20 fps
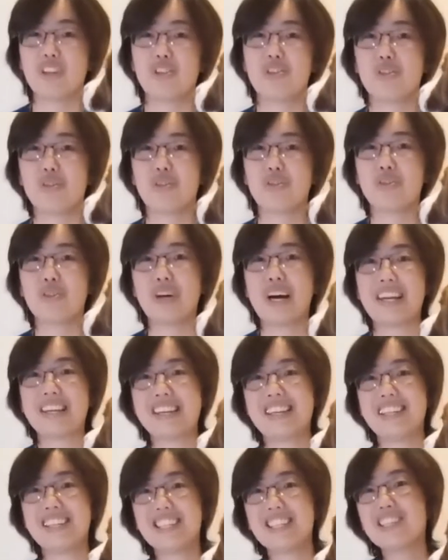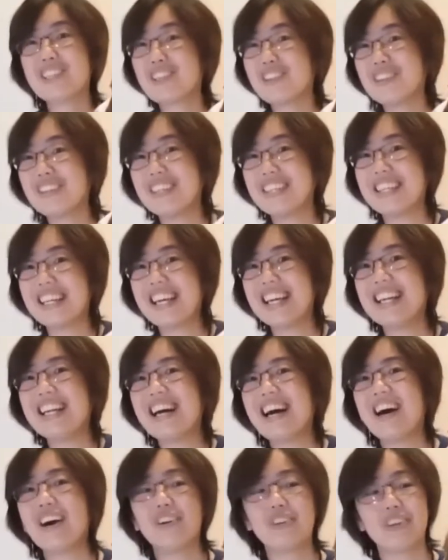So I can just show you again
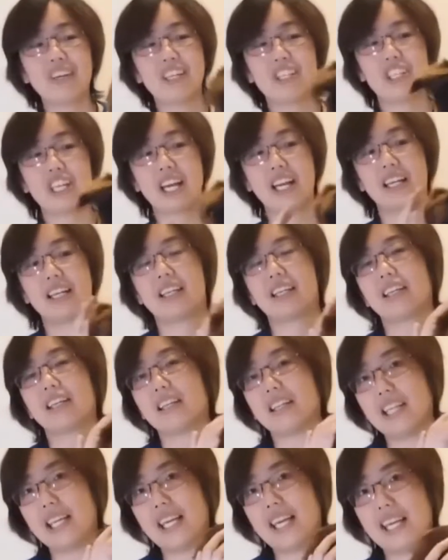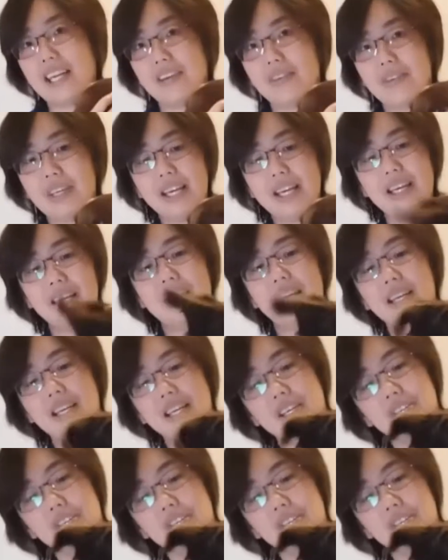how do I check the head, okay?